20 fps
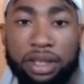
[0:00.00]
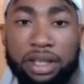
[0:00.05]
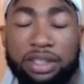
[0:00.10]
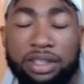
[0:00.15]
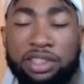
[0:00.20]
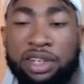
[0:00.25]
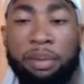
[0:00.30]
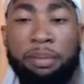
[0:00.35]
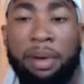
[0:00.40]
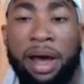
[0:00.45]

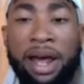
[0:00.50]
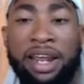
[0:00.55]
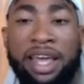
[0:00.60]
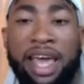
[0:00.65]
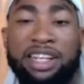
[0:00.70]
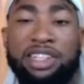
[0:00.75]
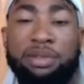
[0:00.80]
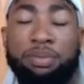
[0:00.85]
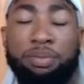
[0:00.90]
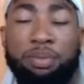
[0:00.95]
somebody
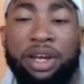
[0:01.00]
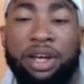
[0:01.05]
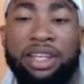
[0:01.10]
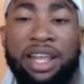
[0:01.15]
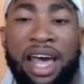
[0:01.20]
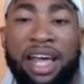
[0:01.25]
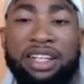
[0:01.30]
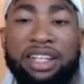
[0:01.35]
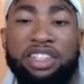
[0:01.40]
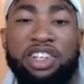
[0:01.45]
has to bring
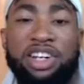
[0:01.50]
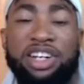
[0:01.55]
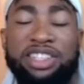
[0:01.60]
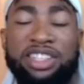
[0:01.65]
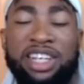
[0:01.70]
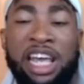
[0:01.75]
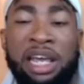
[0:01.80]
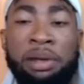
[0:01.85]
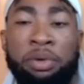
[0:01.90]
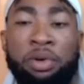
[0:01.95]
that to the
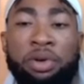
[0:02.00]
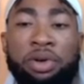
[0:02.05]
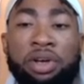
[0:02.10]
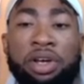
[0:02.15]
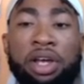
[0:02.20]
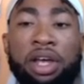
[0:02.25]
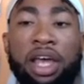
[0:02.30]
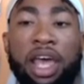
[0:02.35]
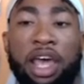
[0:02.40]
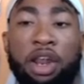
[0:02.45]
table
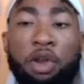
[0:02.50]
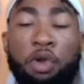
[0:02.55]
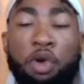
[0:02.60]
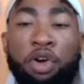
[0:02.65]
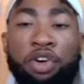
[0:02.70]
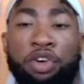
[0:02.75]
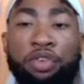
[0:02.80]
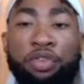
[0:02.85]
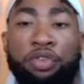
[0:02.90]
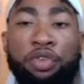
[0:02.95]
in
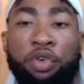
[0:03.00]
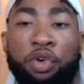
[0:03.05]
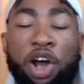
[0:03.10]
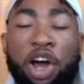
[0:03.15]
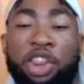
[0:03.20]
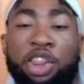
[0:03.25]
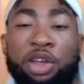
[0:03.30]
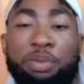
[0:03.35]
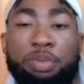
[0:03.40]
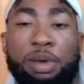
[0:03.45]
order for
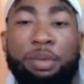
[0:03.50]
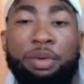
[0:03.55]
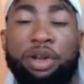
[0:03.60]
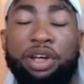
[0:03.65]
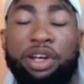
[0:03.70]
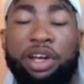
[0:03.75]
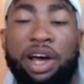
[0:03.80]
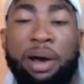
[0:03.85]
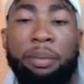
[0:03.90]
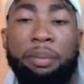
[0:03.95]
other people to
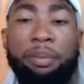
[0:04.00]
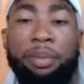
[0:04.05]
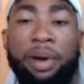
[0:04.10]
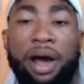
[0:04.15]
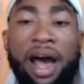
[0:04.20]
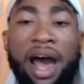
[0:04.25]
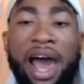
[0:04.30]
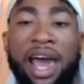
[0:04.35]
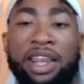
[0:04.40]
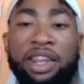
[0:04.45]
come
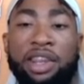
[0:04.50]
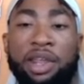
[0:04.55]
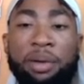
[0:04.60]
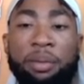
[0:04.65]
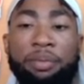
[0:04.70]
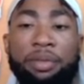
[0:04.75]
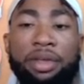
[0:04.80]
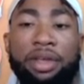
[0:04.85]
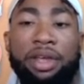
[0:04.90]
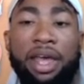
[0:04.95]
behind
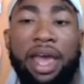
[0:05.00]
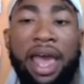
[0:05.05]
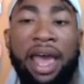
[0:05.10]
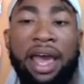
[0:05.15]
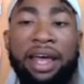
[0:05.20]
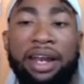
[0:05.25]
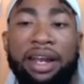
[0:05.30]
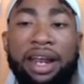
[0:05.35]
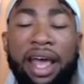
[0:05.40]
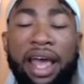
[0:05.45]
them
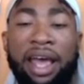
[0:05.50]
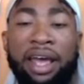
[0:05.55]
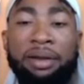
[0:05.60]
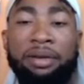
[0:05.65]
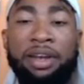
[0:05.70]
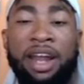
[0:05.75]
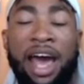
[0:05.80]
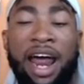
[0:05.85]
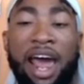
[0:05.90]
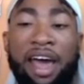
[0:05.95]
and
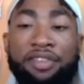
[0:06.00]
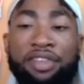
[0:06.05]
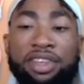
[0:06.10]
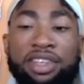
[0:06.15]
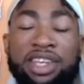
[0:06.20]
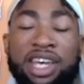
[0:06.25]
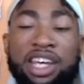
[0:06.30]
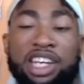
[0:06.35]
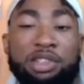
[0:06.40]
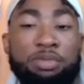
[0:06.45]
not have to
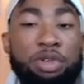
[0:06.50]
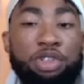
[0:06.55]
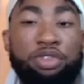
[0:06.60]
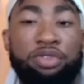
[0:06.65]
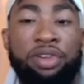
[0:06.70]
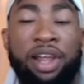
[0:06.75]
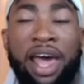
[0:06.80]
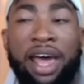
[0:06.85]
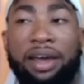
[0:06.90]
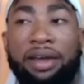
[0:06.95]
take as much
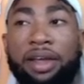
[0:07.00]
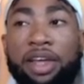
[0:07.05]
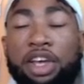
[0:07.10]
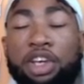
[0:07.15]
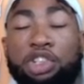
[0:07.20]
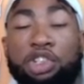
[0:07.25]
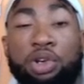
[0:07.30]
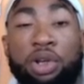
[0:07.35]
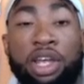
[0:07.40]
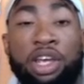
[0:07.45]
flack.
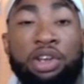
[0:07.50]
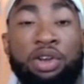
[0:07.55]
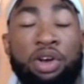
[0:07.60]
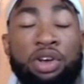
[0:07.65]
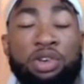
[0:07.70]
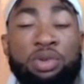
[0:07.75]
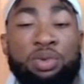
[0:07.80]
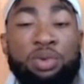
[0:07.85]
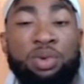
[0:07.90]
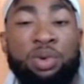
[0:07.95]
So, you
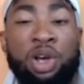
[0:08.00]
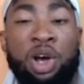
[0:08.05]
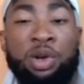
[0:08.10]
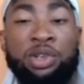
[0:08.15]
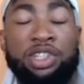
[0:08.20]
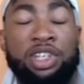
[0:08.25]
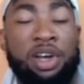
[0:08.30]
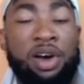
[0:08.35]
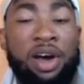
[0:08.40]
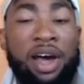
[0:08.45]
know, we all
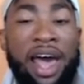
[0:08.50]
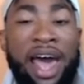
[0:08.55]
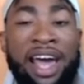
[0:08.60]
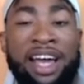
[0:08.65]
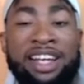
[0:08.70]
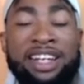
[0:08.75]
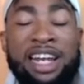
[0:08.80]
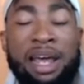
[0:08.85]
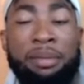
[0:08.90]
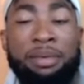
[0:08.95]
see how
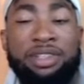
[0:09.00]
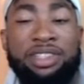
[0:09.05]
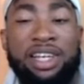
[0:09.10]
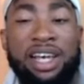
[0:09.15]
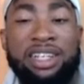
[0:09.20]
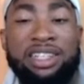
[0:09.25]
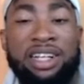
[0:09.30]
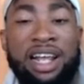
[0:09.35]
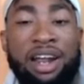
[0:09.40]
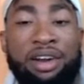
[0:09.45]
academics
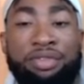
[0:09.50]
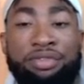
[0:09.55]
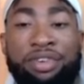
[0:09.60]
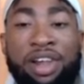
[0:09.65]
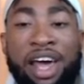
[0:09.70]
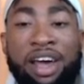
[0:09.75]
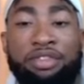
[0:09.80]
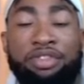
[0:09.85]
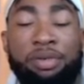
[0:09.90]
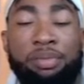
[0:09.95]
takes a lot of
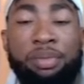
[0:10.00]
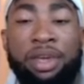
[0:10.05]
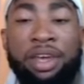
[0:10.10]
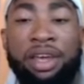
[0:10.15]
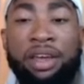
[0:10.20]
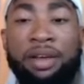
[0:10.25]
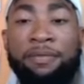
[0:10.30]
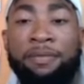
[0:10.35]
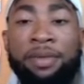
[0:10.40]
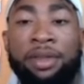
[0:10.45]
flack for
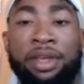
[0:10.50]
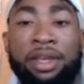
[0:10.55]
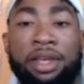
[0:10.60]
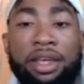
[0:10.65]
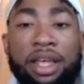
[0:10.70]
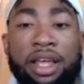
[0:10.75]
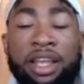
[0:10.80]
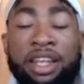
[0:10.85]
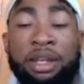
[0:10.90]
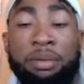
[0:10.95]
being
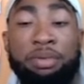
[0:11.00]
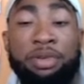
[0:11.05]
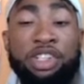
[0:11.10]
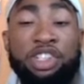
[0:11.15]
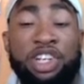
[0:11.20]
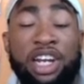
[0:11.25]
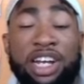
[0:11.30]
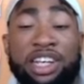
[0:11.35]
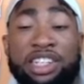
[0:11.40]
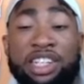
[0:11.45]
in the
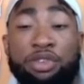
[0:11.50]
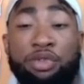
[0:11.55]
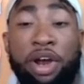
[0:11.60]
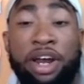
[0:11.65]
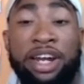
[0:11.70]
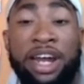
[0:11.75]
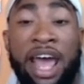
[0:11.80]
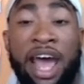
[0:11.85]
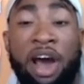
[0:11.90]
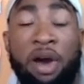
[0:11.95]
position that he's in
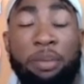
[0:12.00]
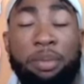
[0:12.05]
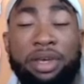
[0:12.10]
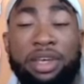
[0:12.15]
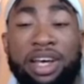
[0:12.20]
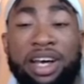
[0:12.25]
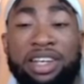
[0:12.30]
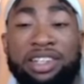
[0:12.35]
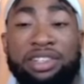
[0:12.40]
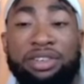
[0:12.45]
right now
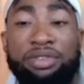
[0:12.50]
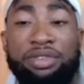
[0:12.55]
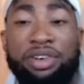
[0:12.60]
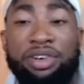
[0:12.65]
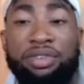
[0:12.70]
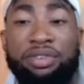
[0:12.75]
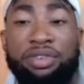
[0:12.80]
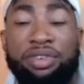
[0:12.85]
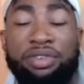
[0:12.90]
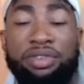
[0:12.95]
because
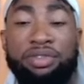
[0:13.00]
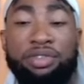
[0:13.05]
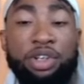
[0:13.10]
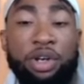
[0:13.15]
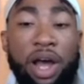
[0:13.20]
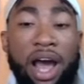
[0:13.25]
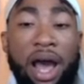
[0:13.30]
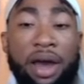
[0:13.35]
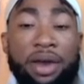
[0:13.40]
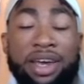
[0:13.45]
of you
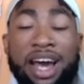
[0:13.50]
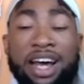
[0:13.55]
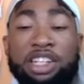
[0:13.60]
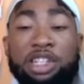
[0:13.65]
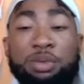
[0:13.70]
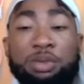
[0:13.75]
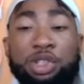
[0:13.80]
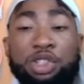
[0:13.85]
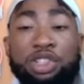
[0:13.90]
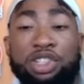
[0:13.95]
know how he got
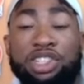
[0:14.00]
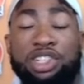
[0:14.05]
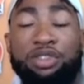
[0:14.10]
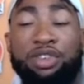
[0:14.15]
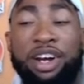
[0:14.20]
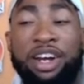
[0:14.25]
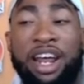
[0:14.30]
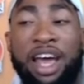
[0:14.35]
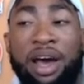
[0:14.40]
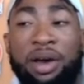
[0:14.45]
to the position he's in
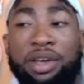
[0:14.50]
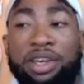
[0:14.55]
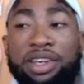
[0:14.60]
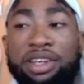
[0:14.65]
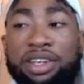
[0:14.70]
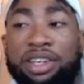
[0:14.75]
right now.